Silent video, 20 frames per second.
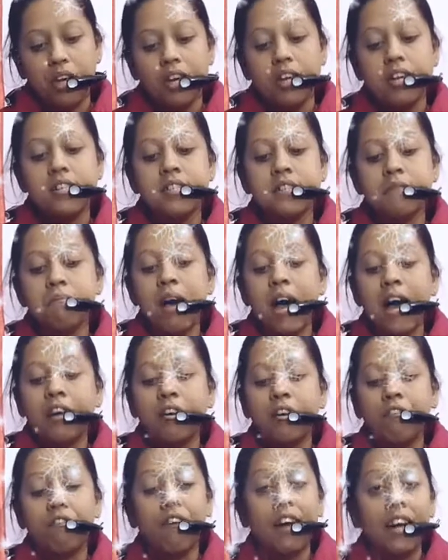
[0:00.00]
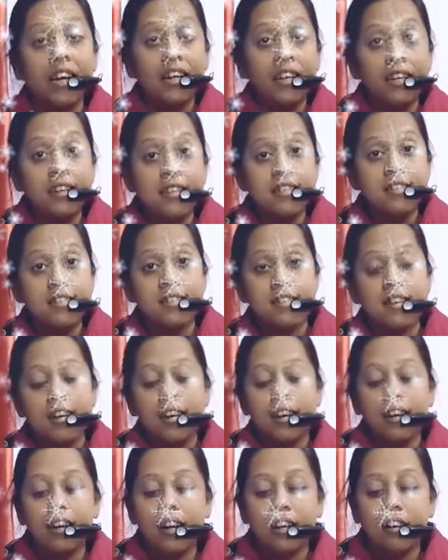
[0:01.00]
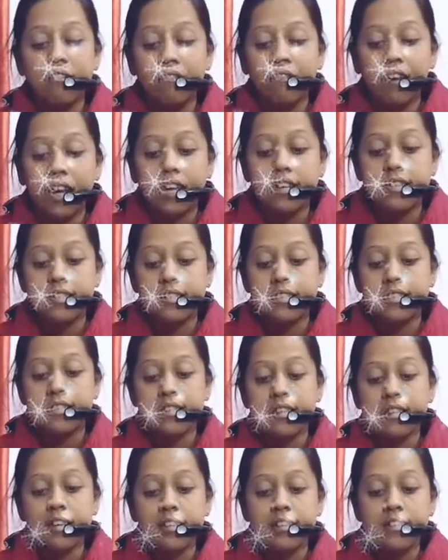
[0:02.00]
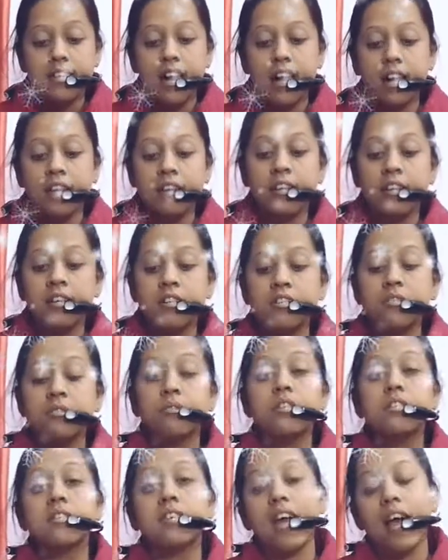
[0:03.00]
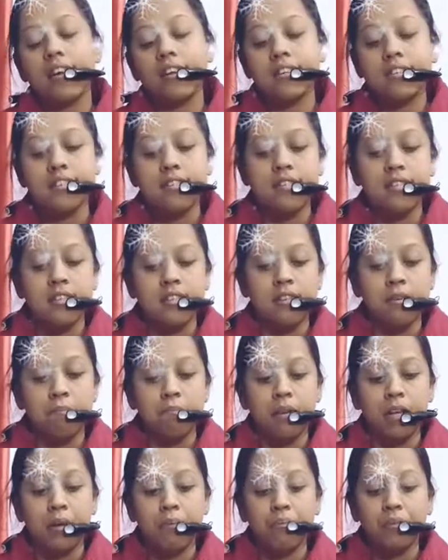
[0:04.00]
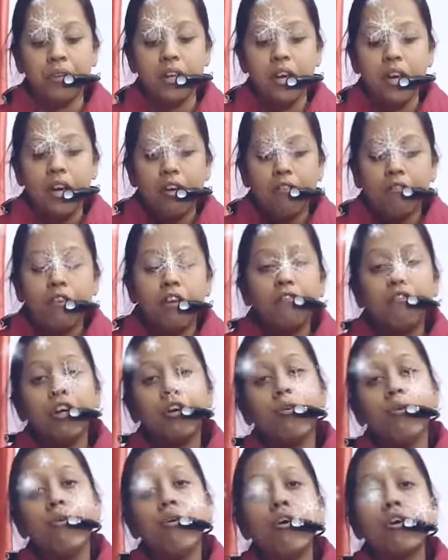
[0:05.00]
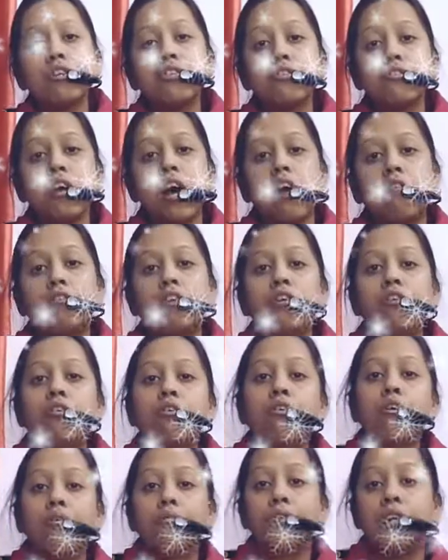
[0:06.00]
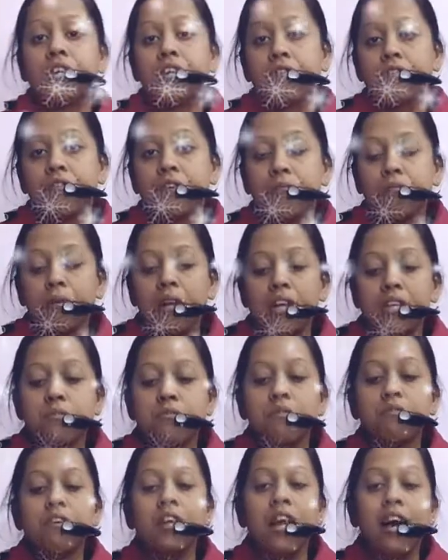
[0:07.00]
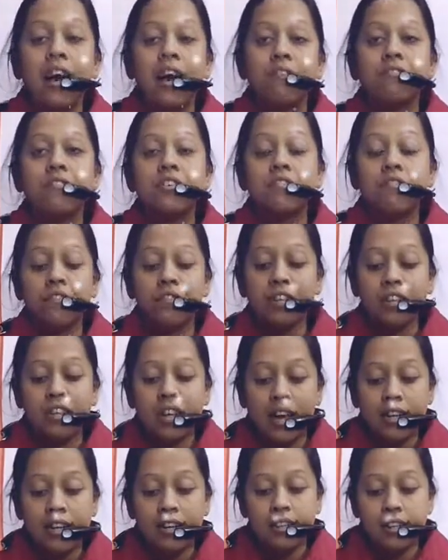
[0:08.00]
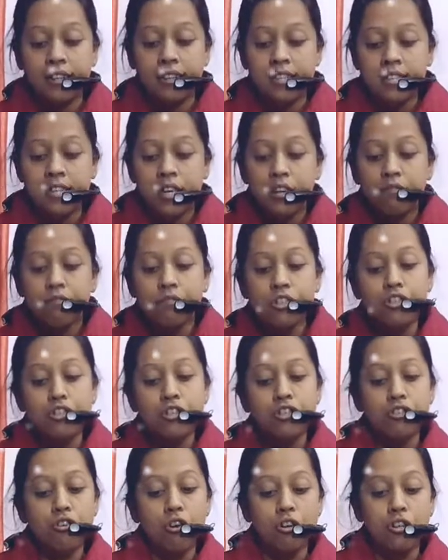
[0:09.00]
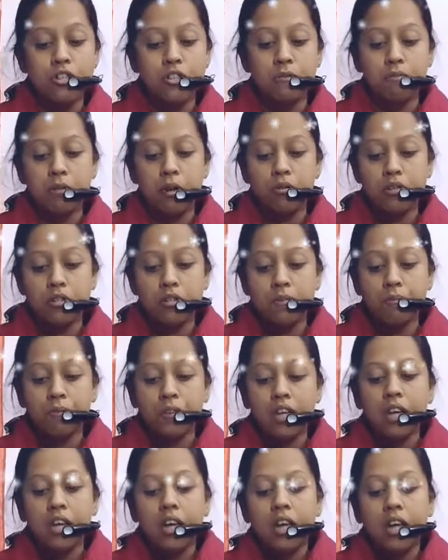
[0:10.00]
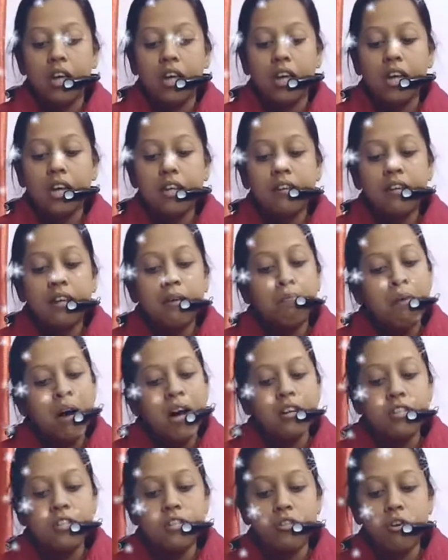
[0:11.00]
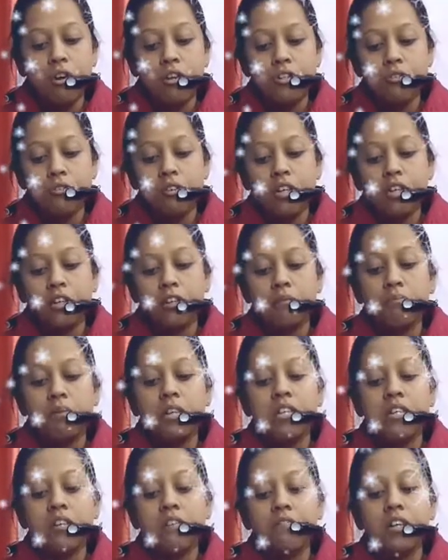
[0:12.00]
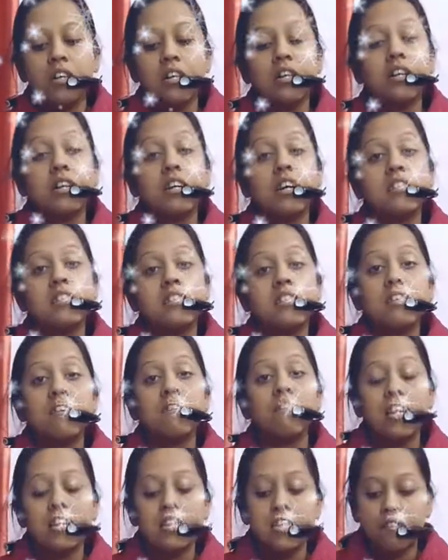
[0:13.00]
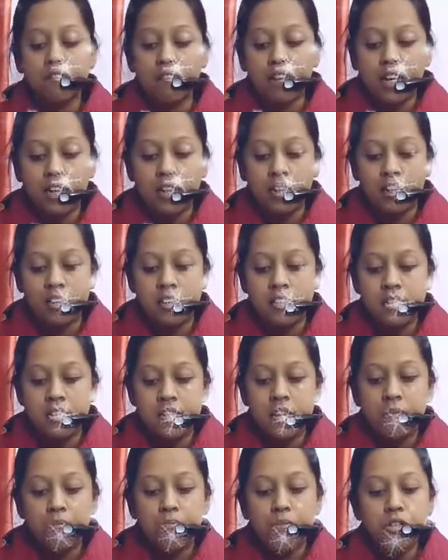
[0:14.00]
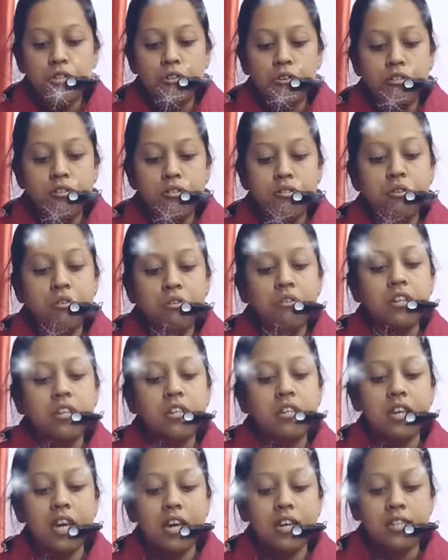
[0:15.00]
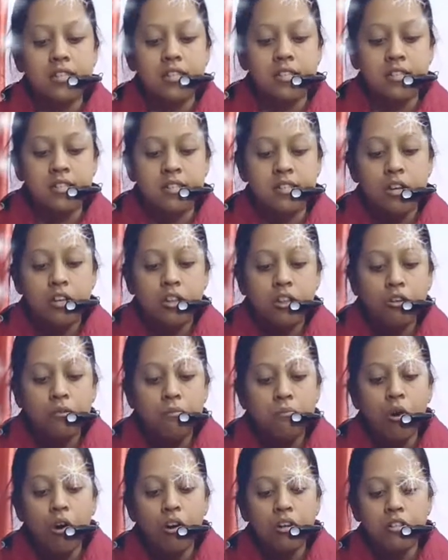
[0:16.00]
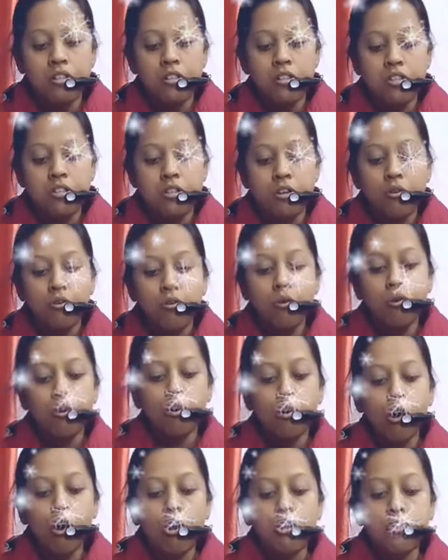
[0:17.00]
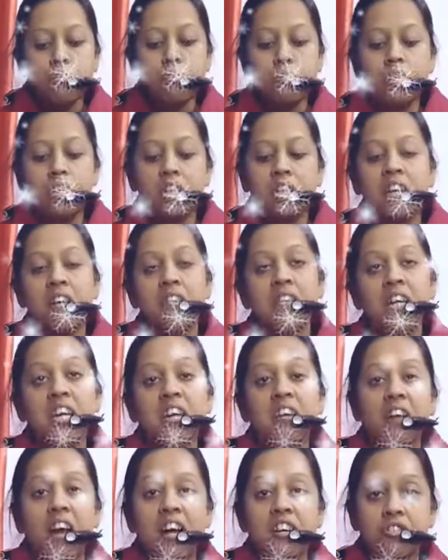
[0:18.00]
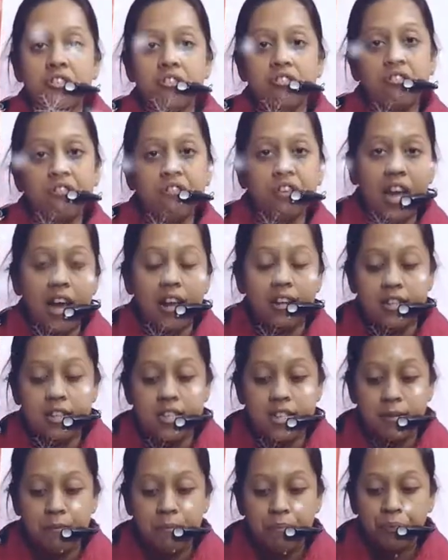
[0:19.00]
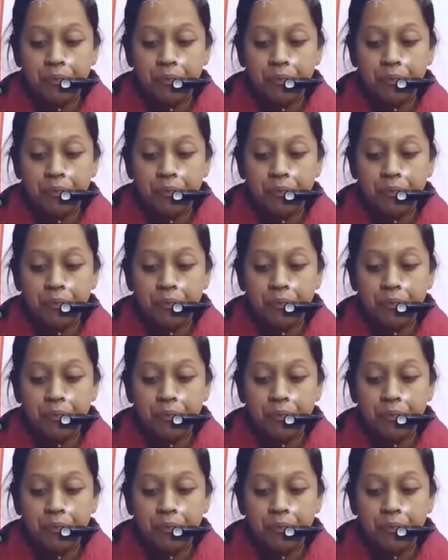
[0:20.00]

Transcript: He is a man of ideas. He conveys his ideas to his characters in the play. When we go on to have a look over different plays, we will have different ideas which he talks about. He debunks not only the medieval conservative ideas but also criticizes the moderns who gloat over their irrational reality.